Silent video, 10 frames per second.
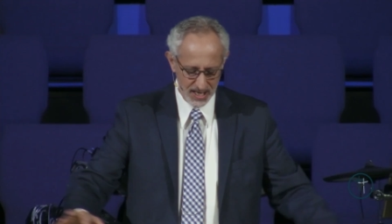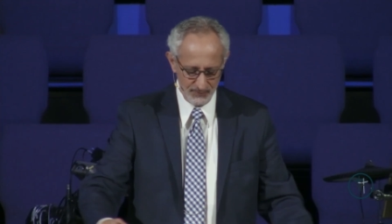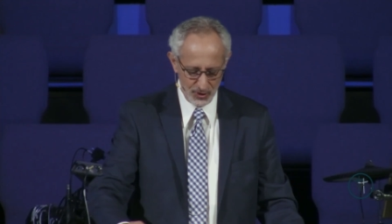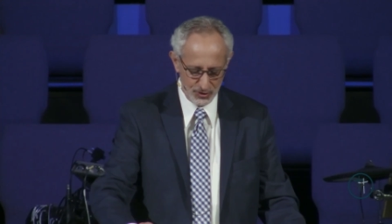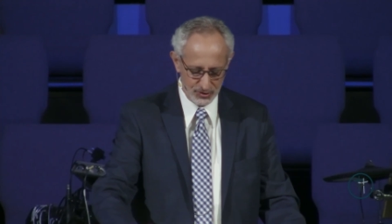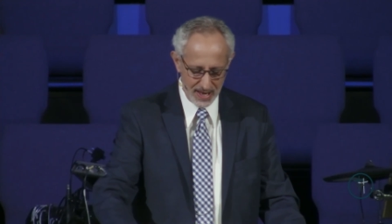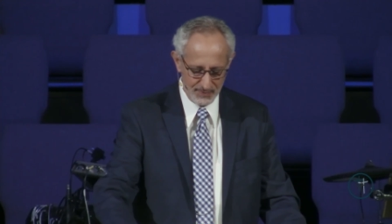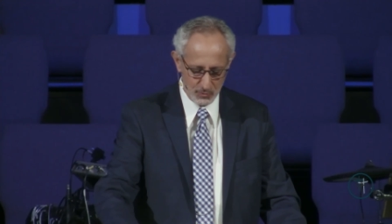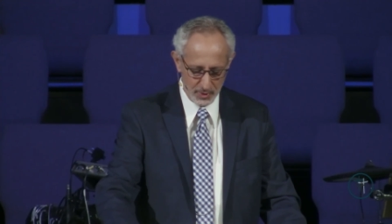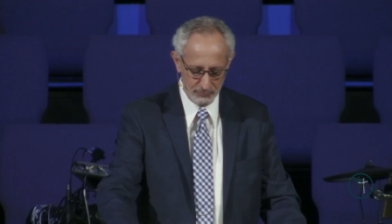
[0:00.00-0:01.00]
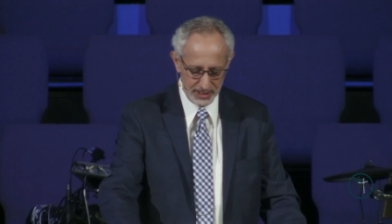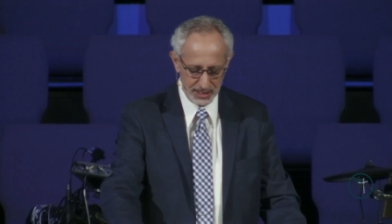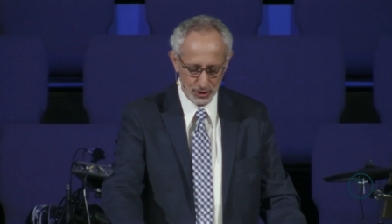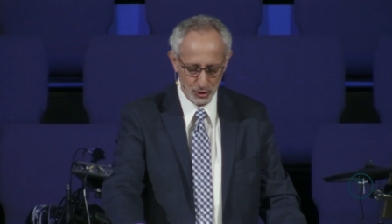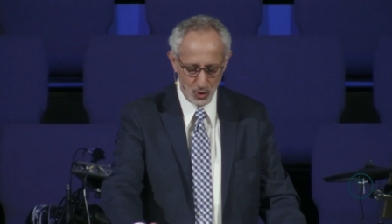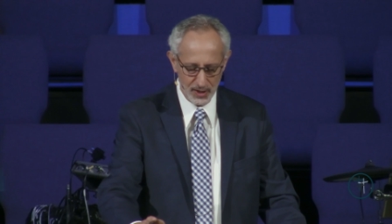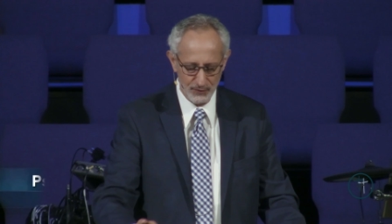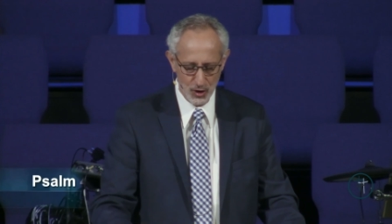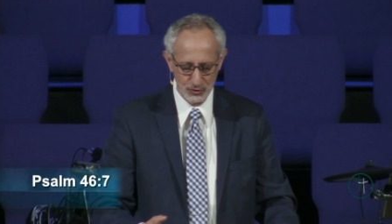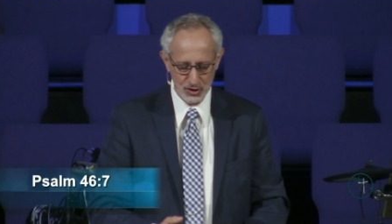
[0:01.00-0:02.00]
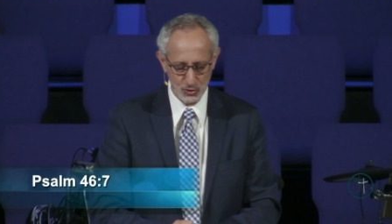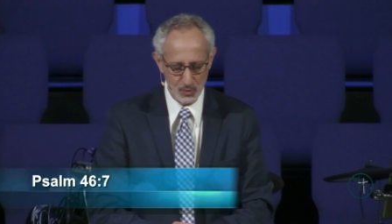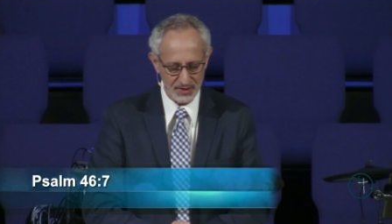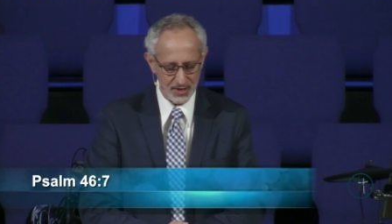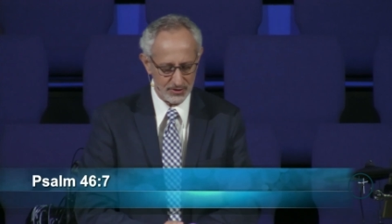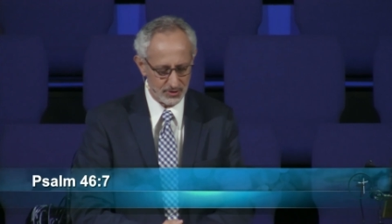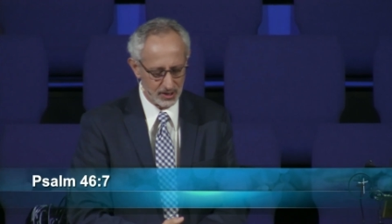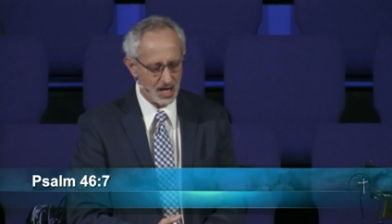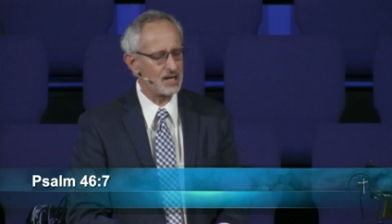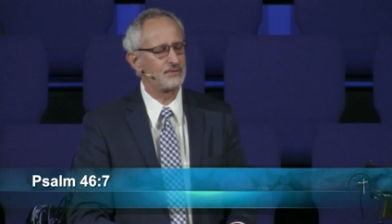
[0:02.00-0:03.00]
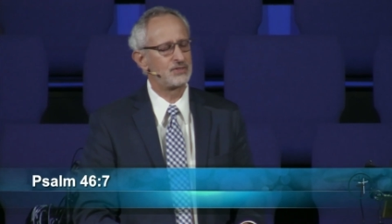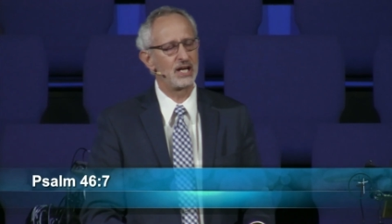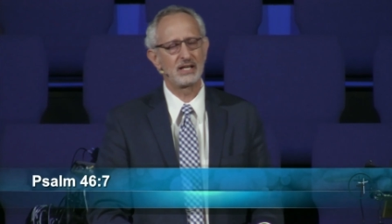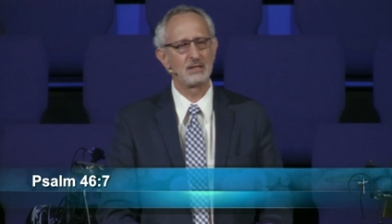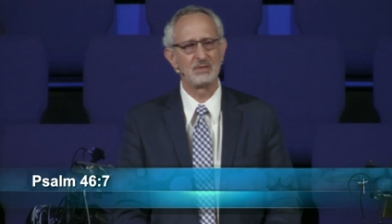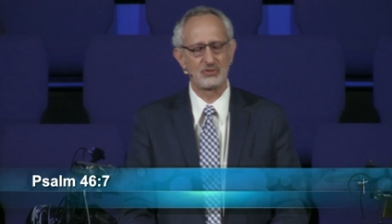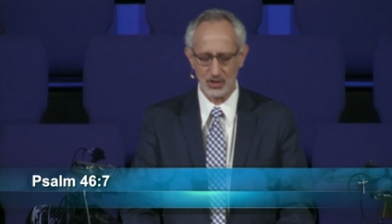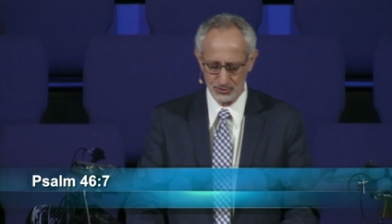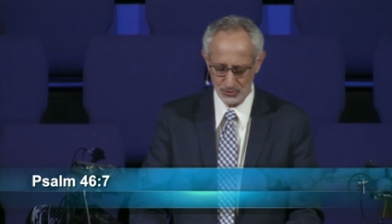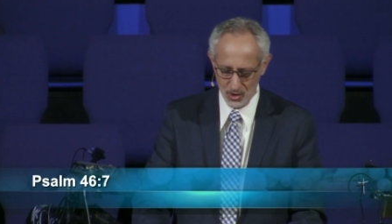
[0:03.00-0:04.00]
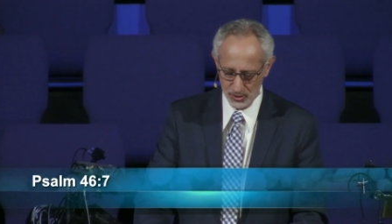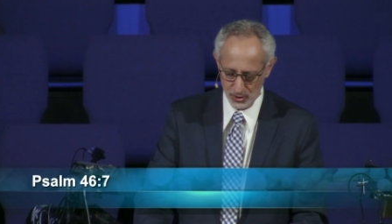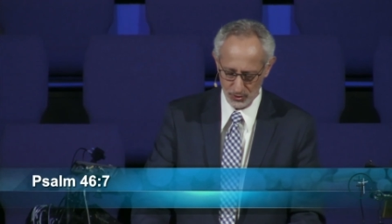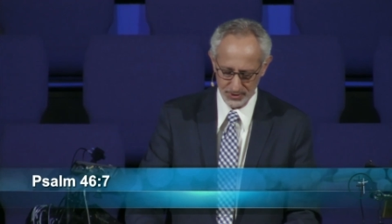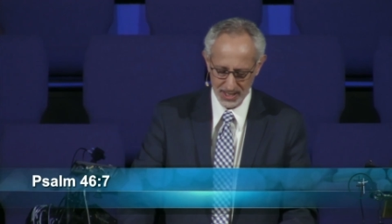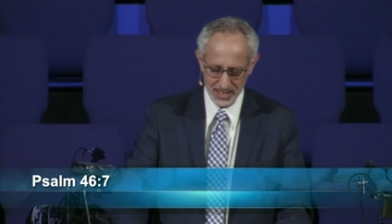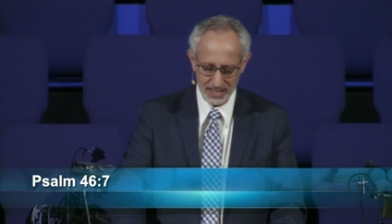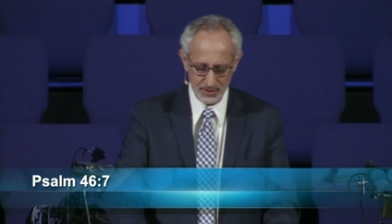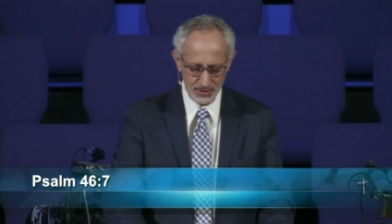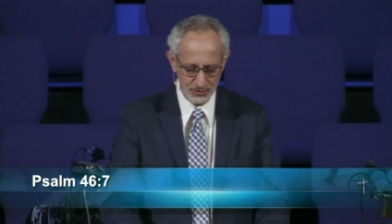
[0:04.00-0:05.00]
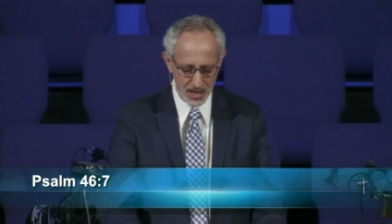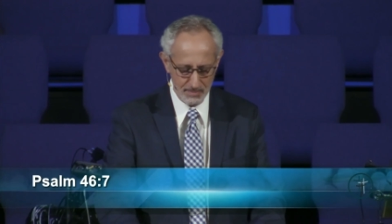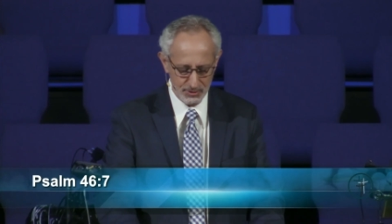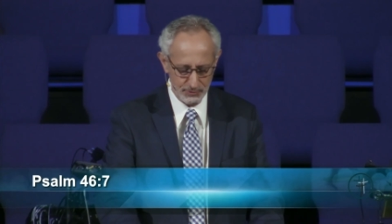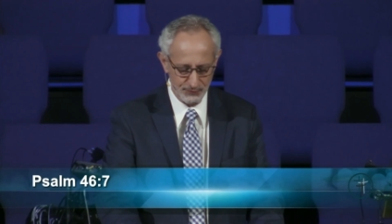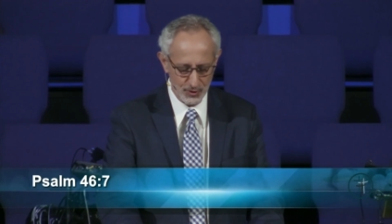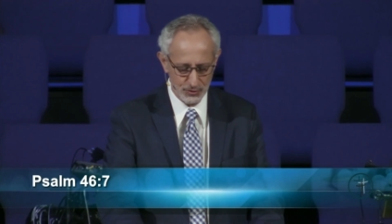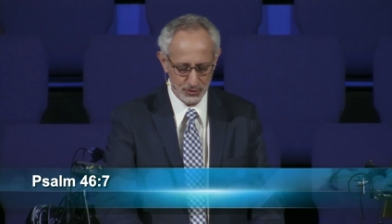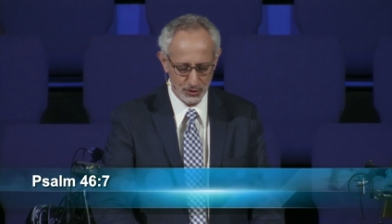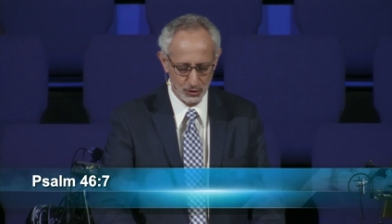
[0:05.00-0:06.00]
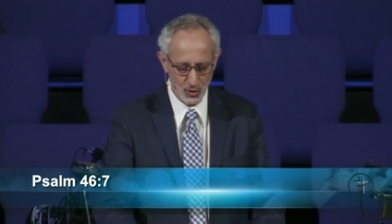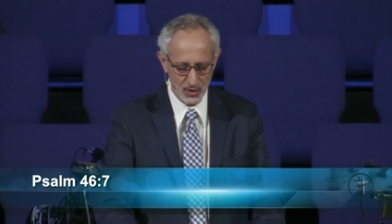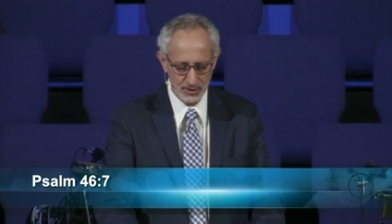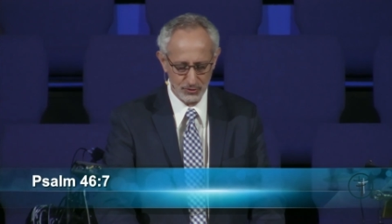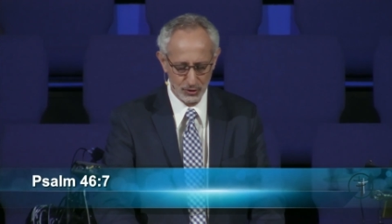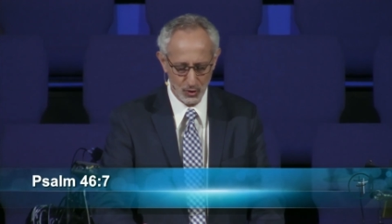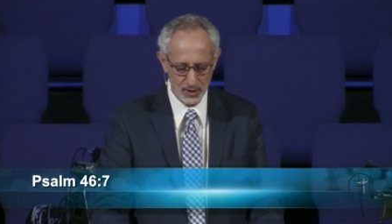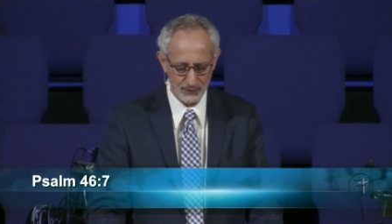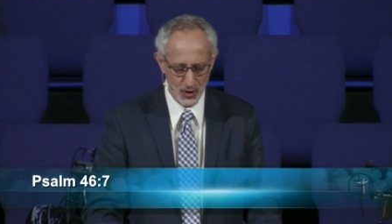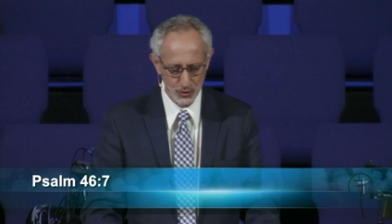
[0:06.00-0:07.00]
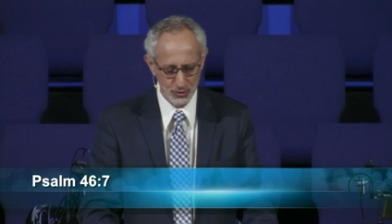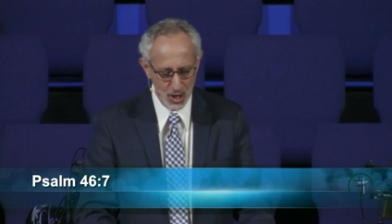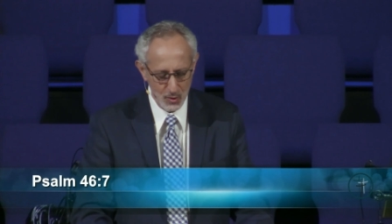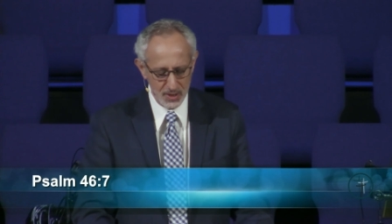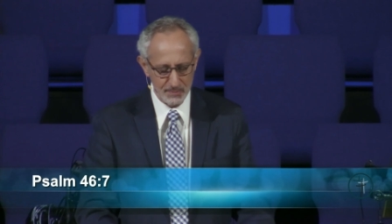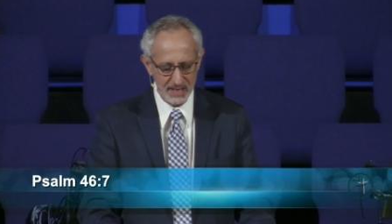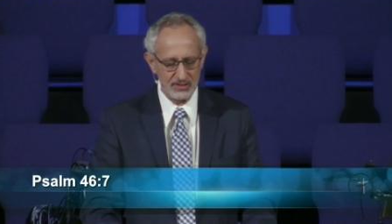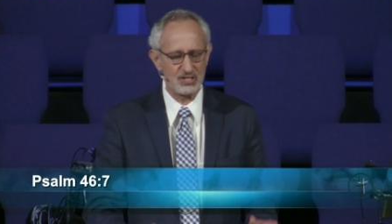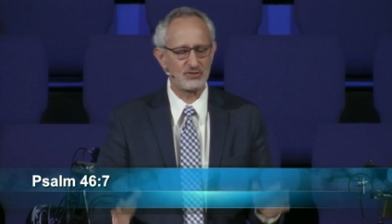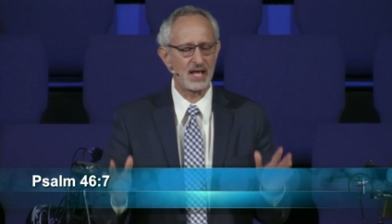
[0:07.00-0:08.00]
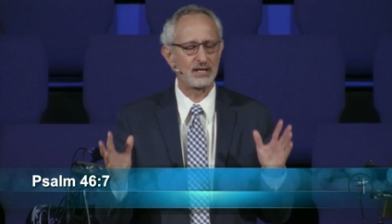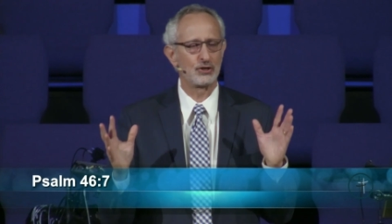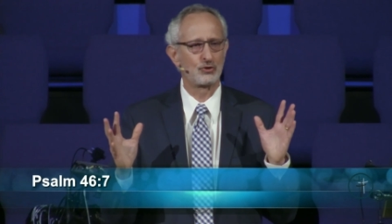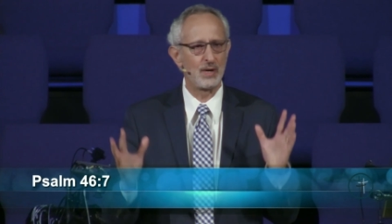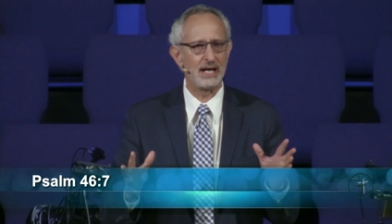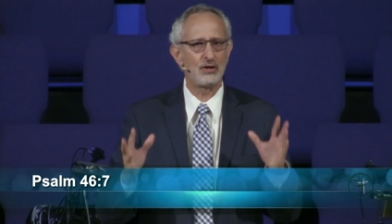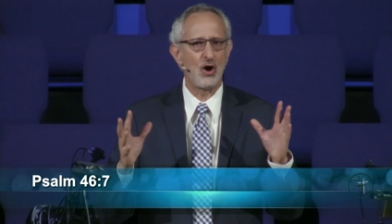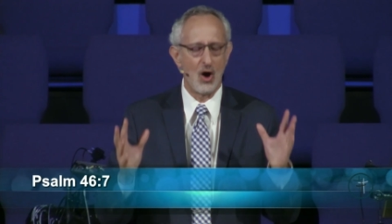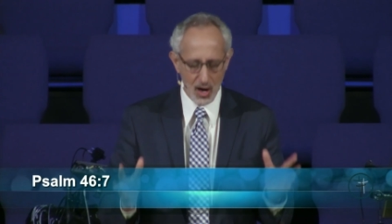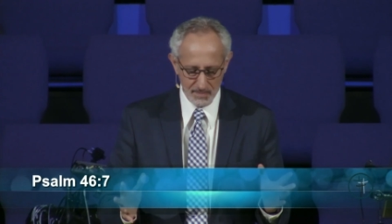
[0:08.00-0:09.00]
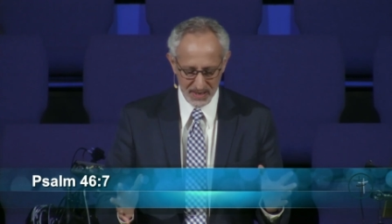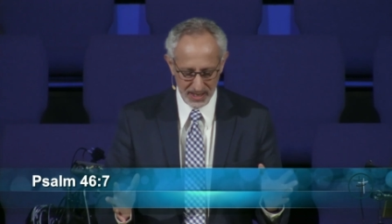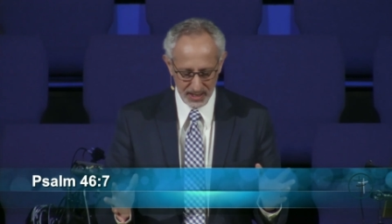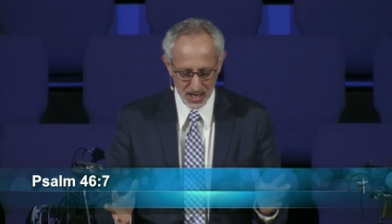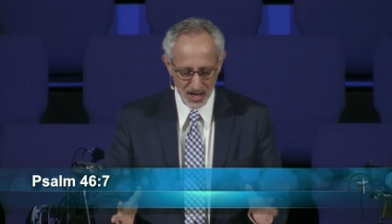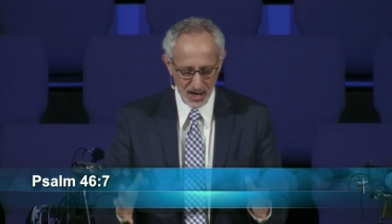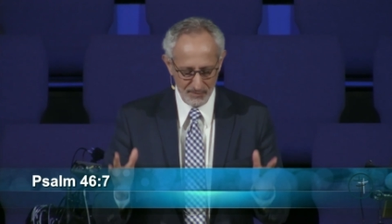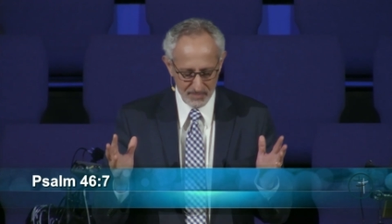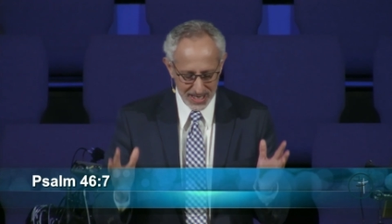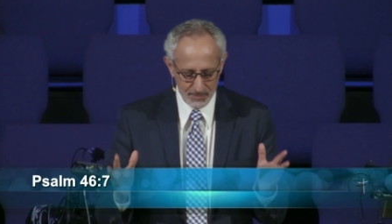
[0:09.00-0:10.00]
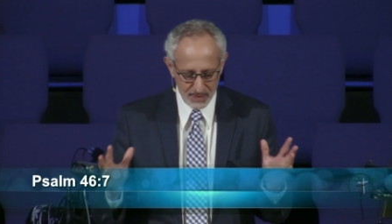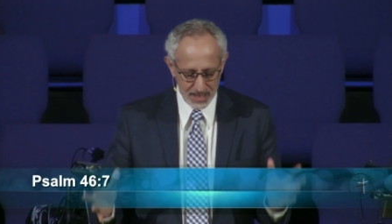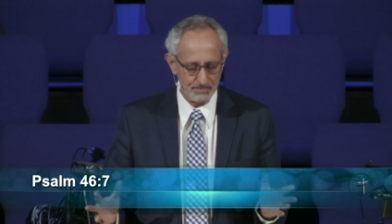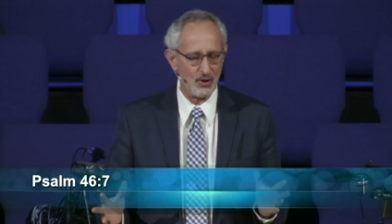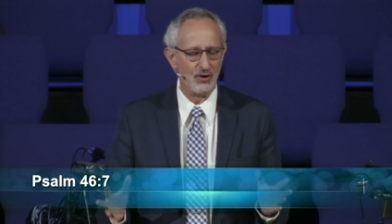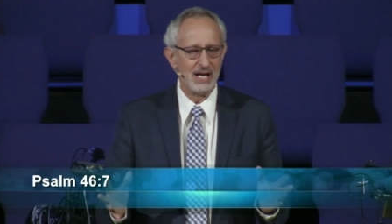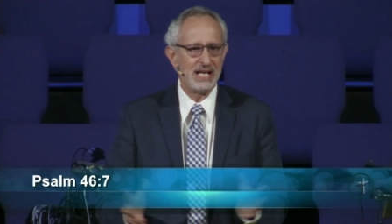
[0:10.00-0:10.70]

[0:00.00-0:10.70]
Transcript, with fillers: In verse 7, we read, The Lord of hosts is with us. The God of Jacob is our stronghold. Here, the psalmist refers to the Lord as the Lord of hosts, which means he's like a great army of many people.